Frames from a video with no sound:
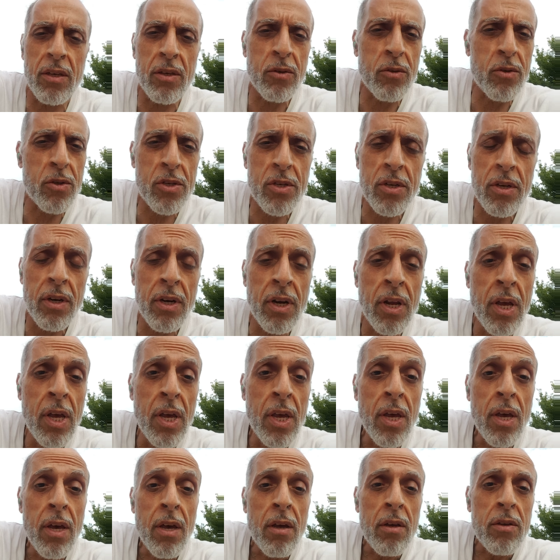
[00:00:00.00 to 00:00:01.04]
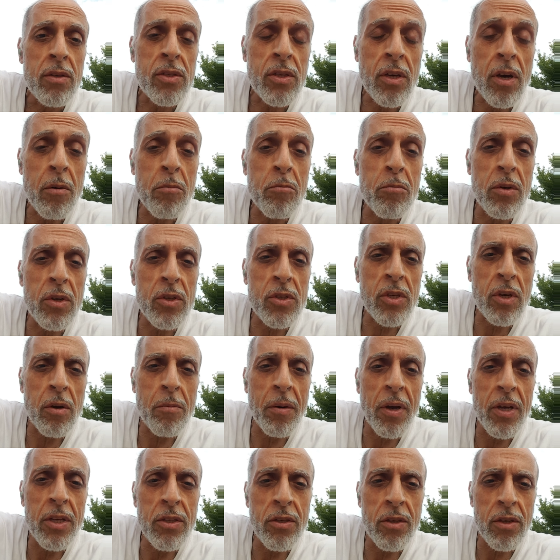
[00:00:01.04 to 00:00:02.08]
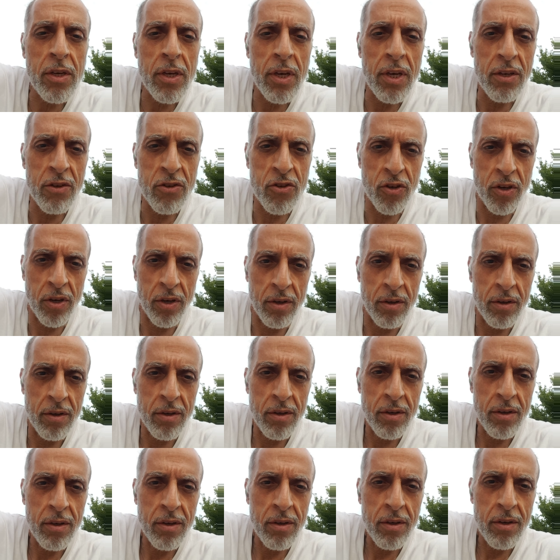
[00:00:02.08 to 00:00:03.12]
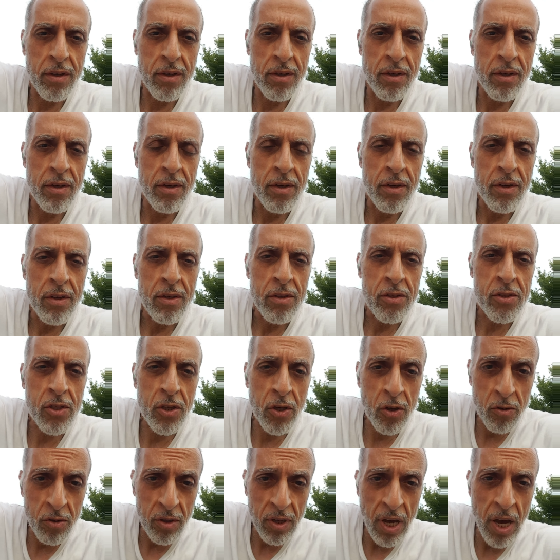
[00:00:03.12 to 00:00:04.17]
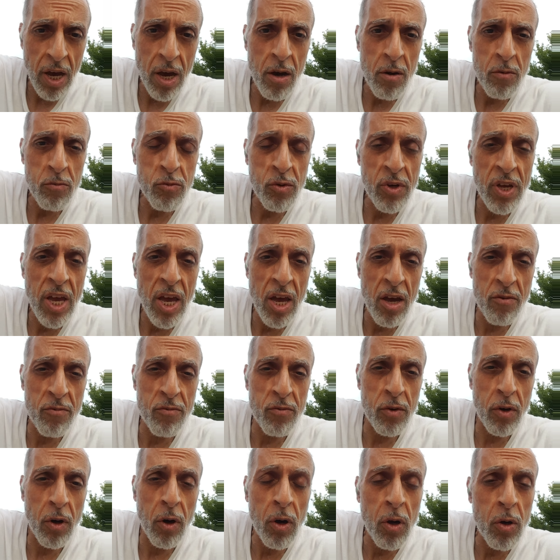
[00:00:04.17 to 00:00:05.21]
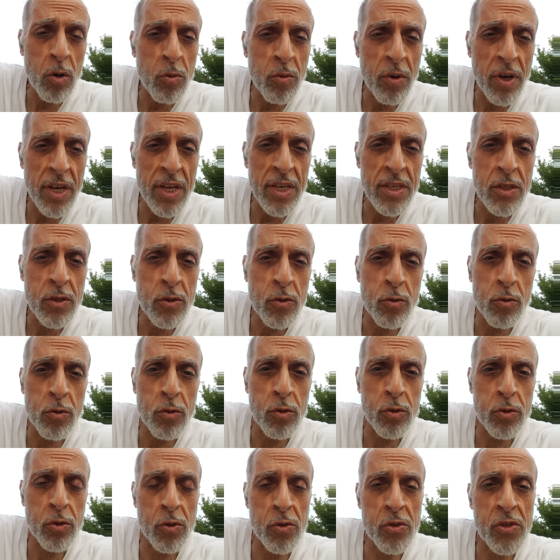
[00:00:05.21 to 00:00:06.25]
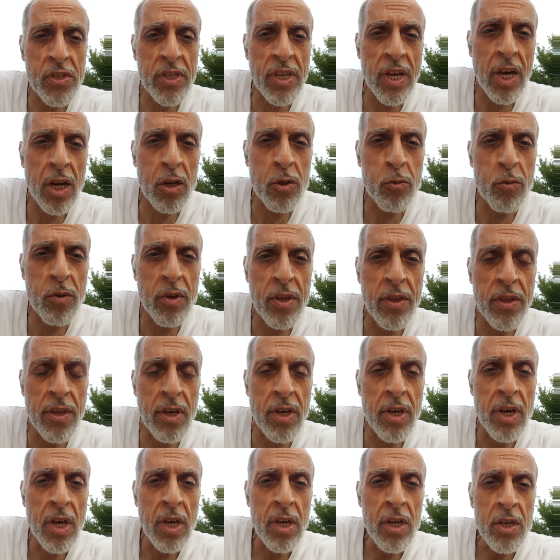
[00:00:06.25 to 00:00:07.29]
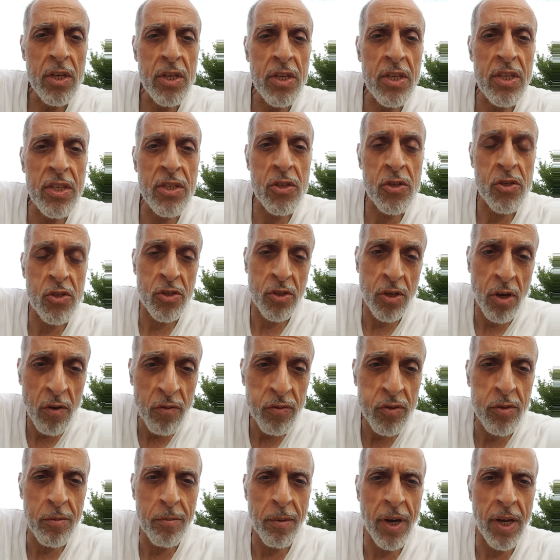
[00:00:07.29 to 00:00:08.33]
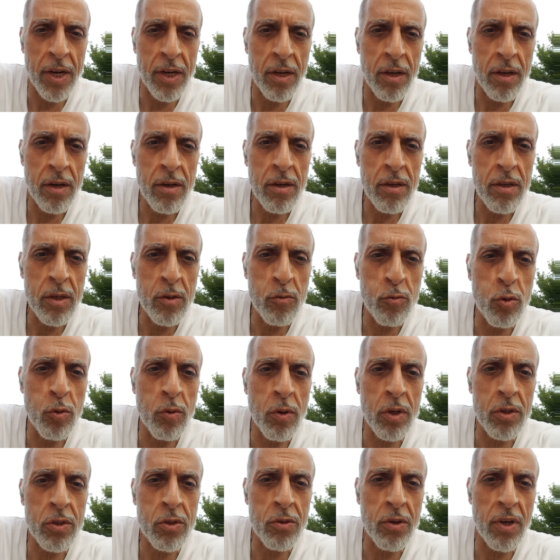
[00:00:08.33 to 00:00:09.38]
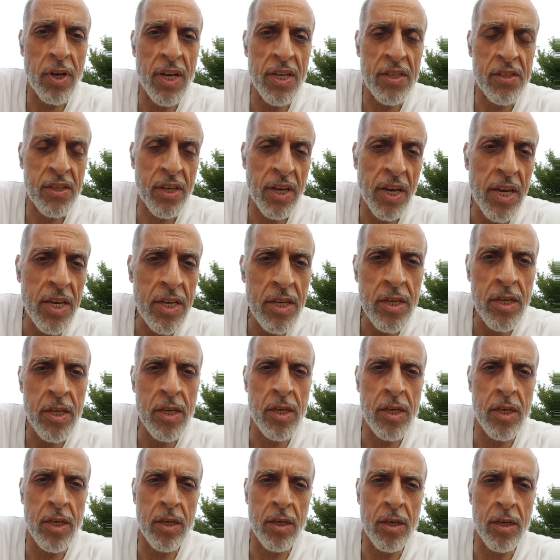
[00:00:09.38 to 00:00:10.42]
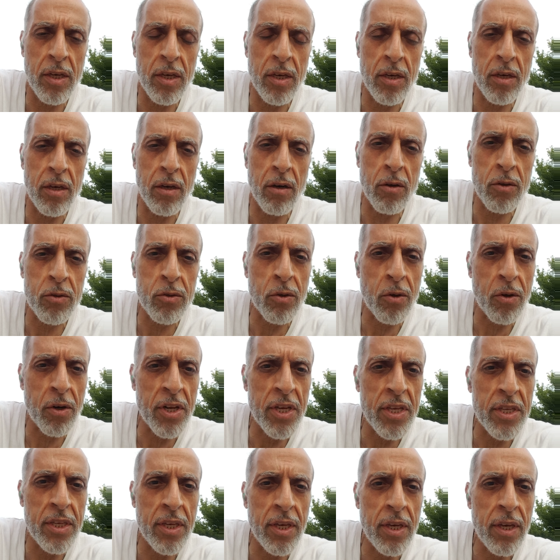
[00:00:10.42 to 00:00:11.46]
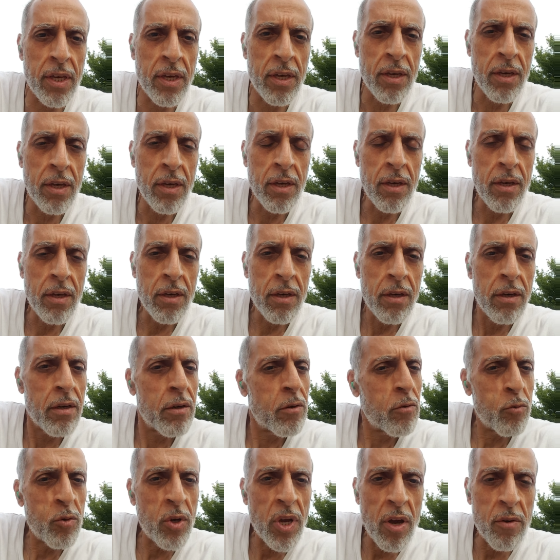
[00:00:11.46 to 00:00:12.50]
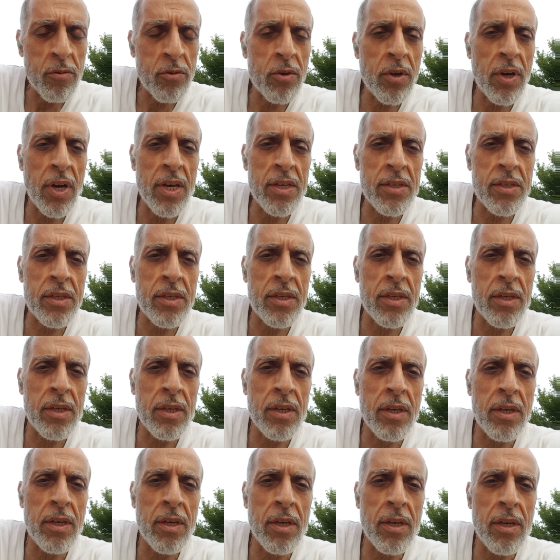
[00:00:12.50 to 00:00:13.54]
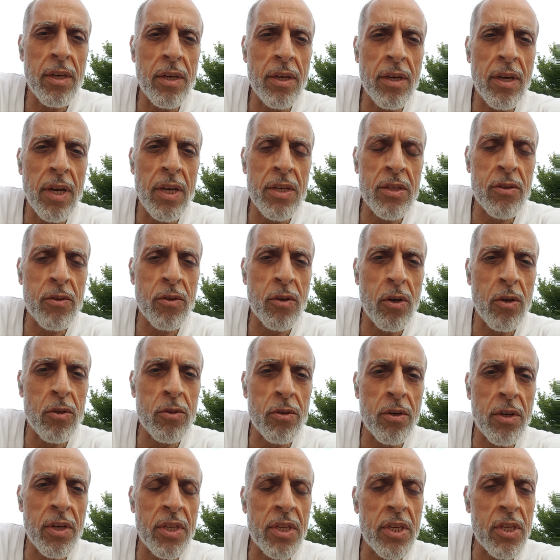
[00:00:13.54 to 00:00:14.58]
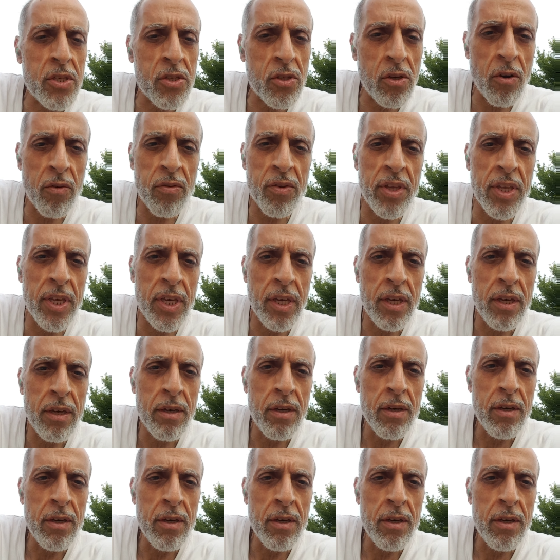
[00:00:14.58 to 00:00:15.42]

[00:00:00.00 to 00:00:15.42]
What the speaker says: usual, some education. So now we have always to start with in a soft manner. If we want to ask any authority, We have to ask the authorities softly,